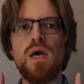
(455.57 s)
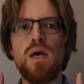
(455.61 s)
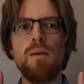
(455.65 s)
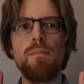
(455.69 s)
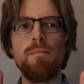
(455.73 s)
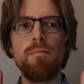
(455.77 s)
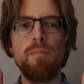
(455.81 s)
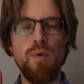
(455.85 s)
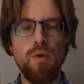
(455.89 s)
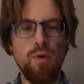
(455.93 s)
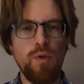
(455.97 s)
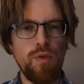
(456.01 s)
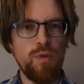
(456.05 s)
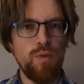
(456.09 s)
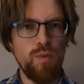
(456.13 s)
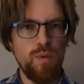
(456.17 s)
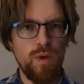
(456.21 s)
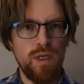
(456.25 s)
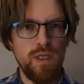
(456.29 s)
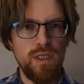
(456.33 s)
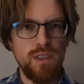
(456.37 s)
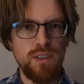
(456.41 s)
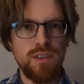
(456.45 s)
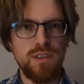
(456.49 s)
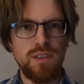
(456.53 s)
both
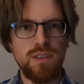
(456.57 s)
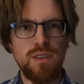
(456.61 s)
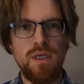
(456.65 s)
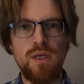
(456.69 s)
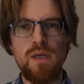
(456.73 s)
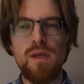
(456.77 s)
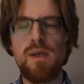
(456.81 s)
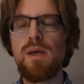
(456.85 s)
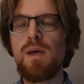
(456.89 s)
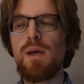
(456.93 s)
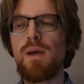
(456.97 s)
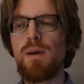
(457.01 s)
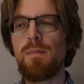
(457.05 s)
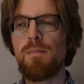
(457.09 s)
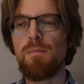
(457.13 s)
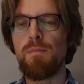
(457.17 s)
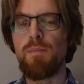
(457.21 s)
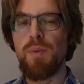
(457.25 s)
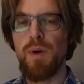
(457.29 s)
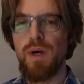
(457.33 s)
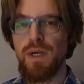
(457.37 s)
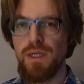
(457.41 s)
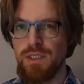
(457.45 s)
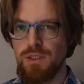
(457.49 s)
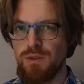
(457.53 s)
ways
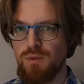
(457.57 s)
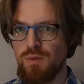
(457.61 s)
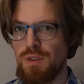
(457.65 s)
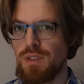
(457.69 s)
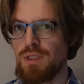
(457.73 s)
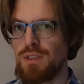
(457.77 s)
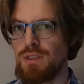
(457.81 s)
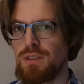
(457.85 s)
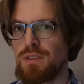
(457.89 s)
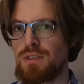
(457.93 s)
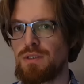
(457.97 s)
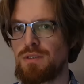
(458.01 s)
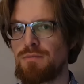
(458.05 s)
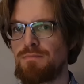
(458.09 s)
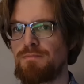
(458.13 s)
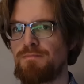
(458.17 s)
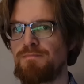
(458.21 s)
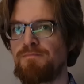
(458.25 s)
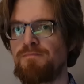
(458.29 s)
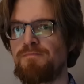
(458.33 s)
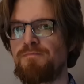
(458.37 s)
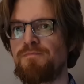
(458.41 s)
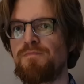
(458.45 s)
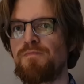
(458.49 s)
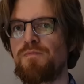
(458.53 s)
by Swedes,
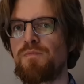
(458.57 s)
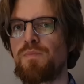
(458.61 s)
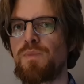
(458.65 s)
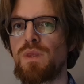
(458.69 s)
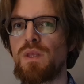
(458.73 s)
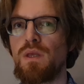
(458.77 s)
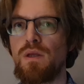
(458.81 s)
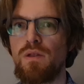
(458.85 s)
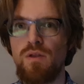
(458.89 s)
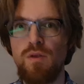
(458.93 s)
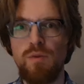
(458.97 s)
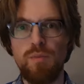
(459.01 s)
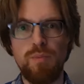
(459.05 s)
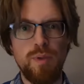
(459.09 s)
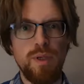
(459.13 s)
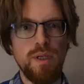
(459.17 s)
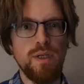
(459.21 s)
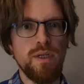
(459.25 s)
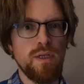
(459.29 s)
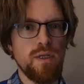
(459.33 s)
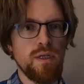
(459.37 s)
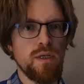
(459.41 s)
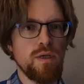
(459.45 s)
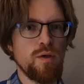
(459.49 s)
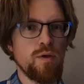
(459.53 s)

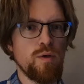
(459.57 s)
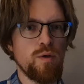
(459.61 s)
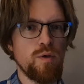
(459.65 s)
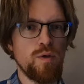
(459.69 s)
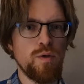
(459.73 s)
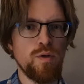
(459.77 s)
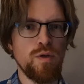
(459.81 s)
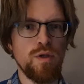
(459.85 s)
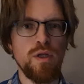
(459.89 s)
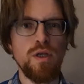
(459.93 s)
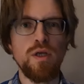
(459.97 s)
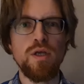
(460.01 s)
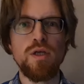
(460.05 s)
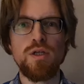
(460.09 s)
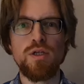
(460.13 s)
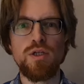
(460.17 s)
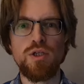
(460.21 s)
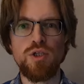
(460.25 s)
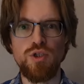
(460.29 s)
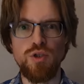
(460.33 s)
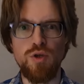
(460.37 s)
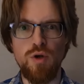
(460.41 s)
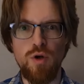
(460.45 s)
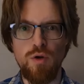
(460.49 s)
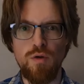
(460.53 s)
depending on
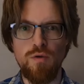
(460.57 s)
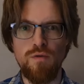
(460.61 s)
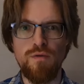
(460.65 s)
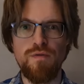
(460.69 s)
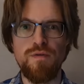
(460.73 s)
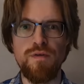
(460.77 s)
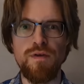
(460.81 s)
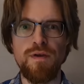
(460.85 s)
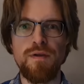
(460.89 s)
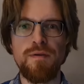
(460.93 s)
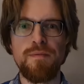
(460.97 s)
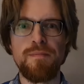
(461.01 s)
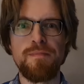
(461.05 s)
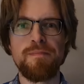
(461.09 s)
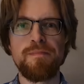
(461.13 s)
geography.